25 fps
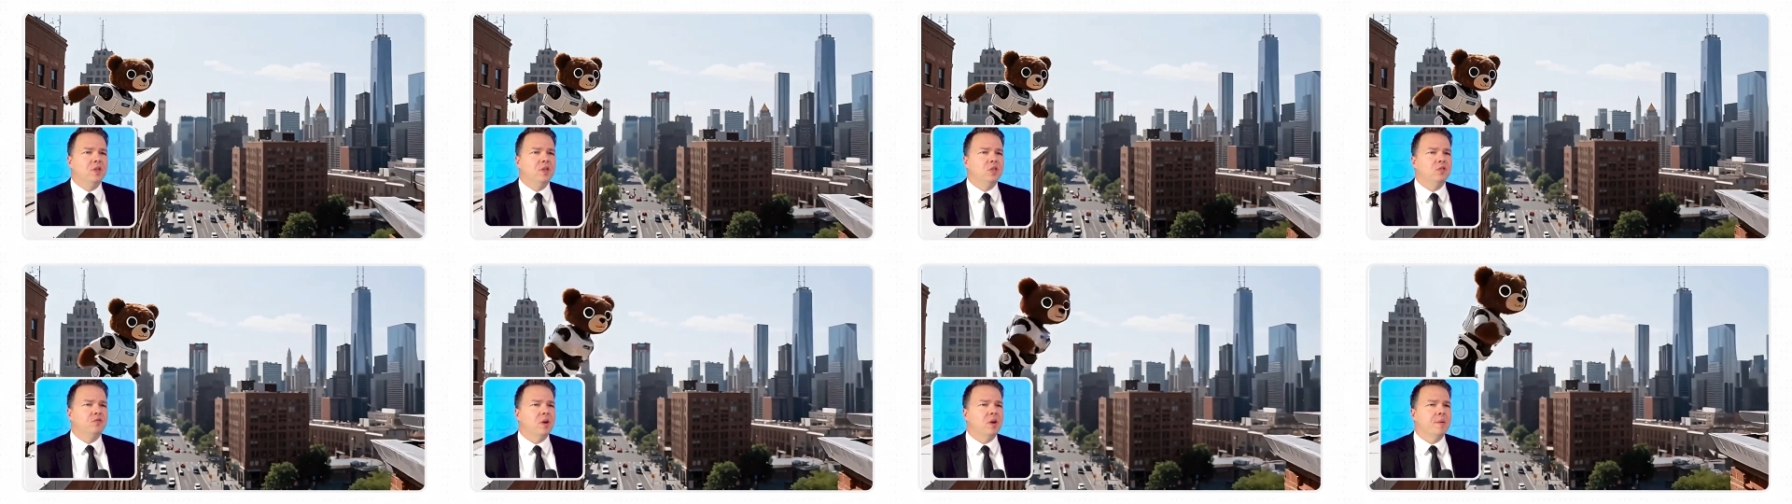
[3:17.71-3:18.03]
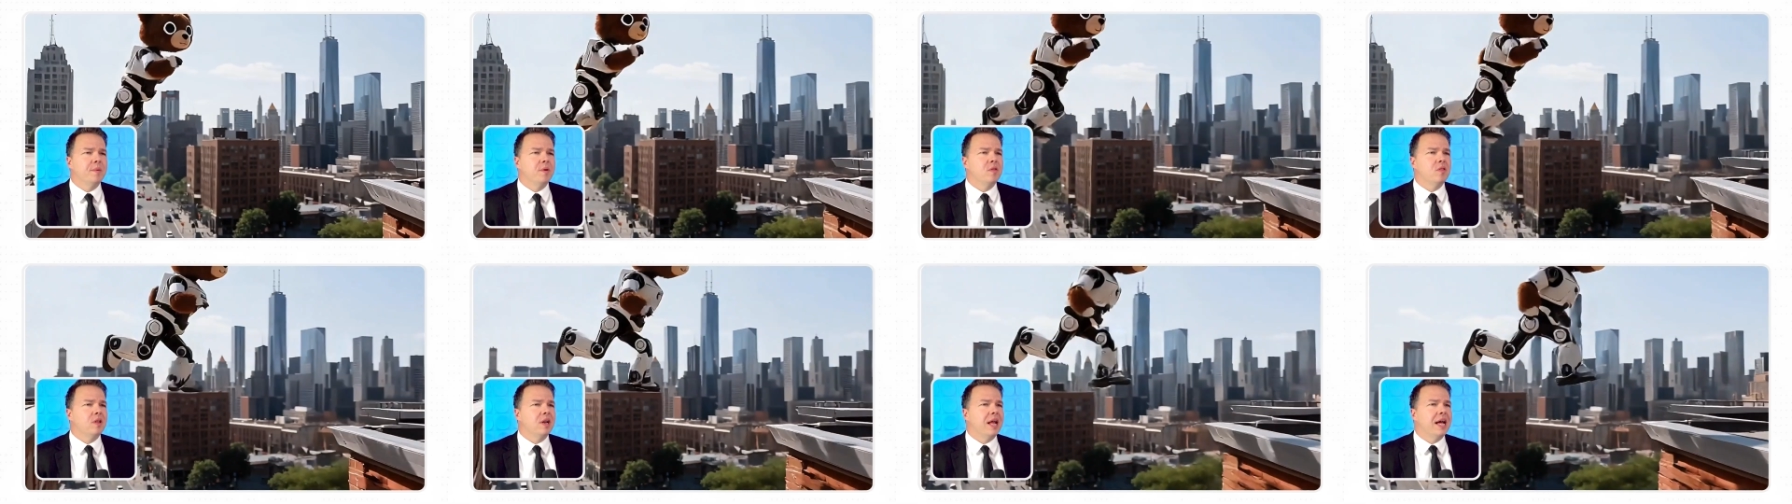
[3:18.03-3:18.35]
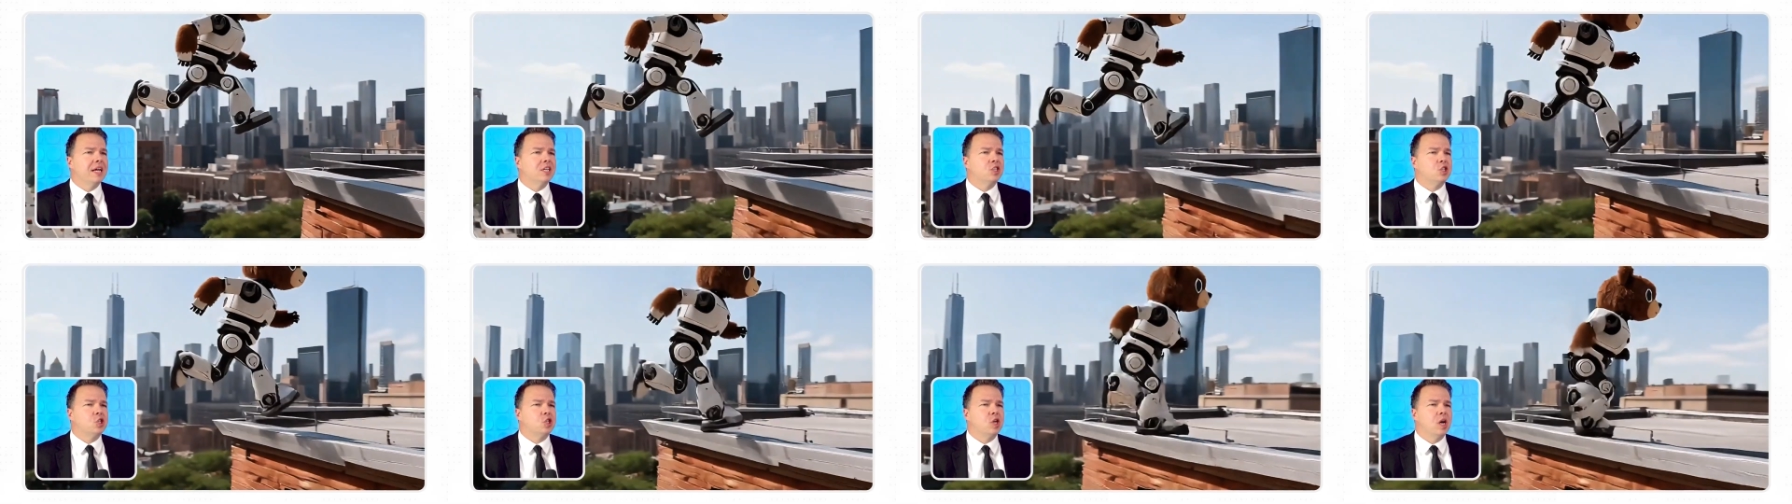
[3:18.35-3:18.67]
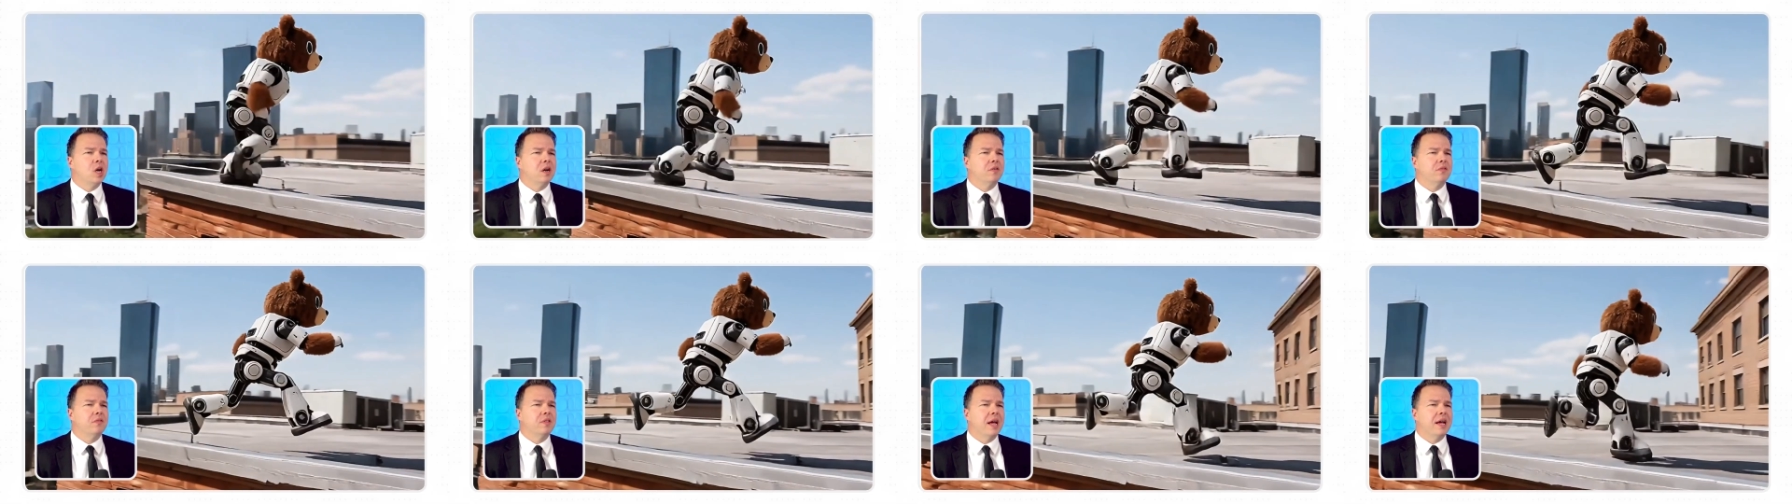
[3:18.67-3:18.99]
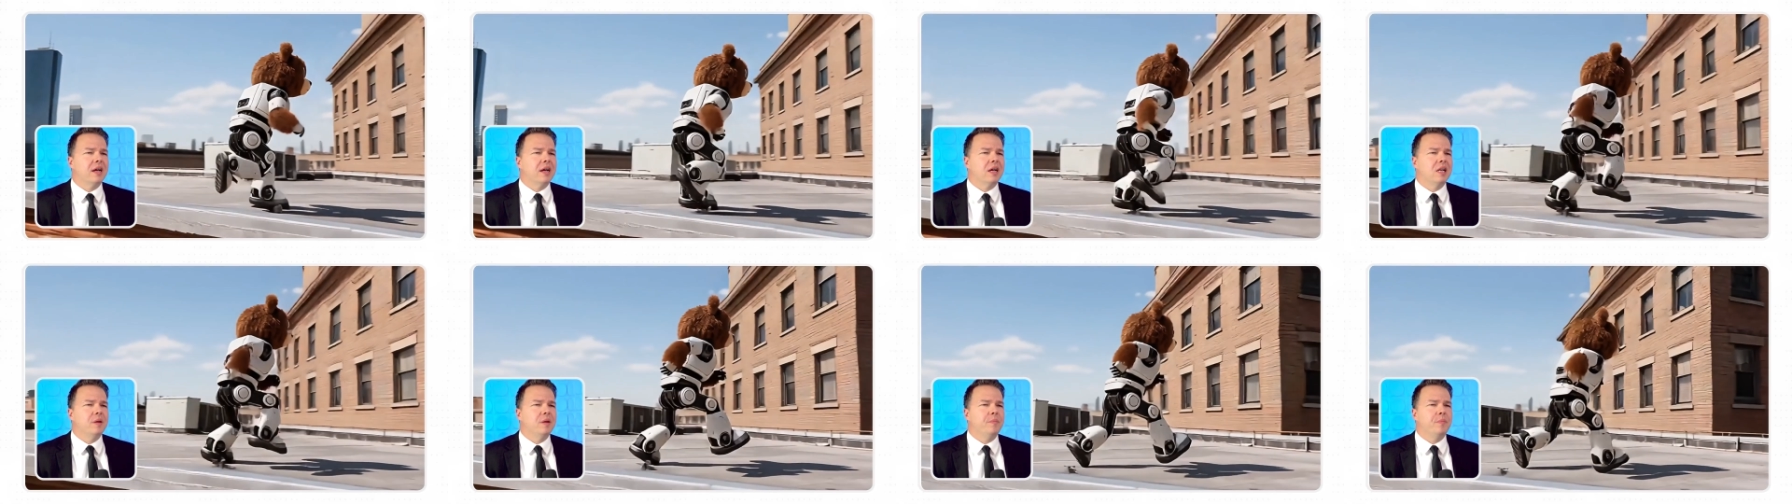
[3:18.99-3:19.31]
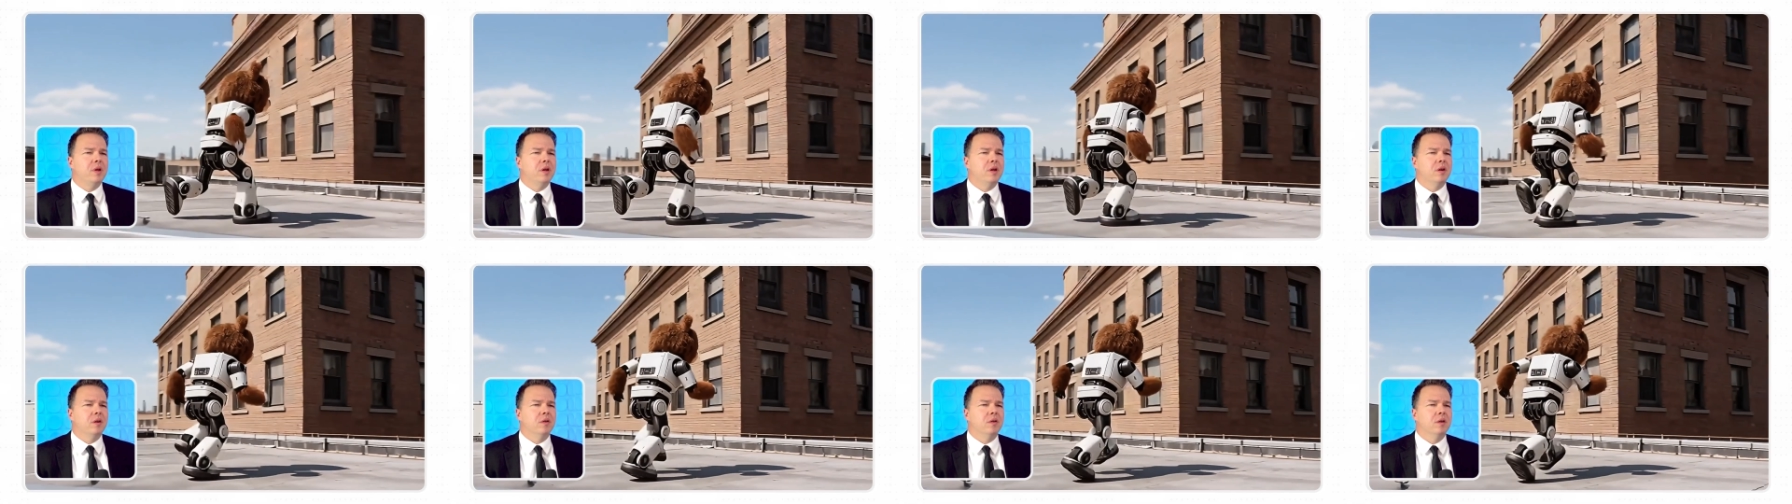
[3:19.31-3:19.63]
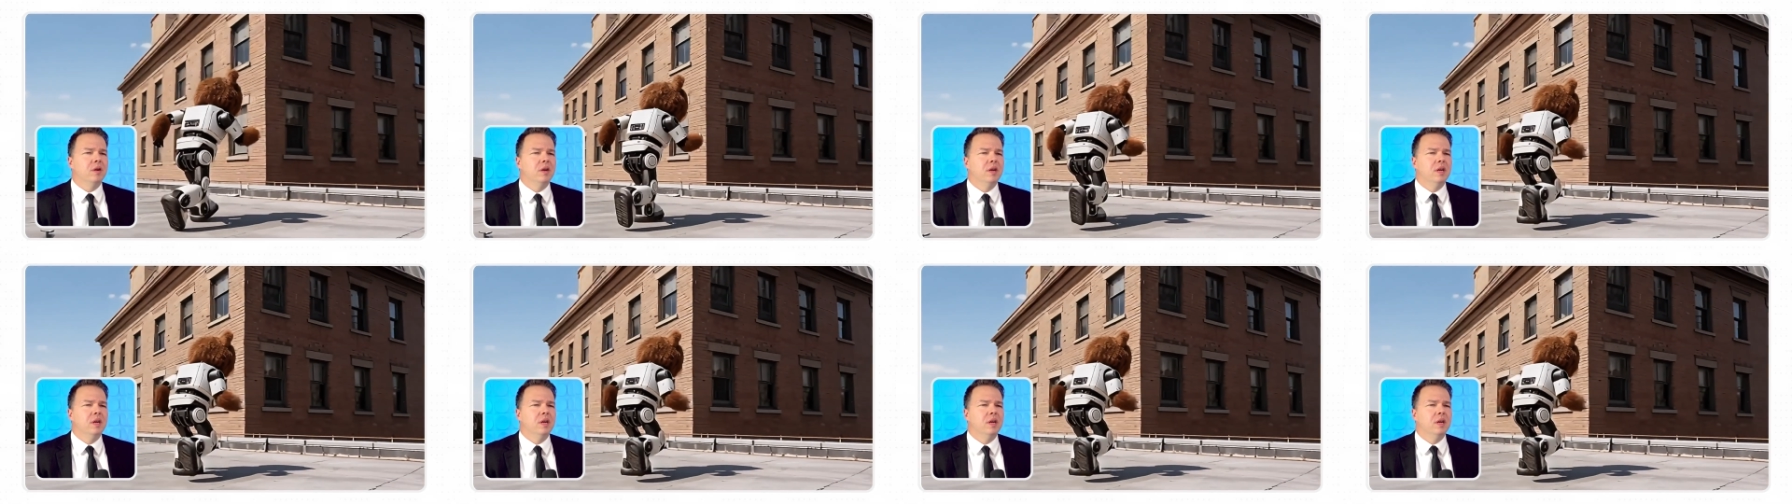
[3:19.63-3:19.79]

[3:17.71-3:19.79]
framing on the last shot of that clip here.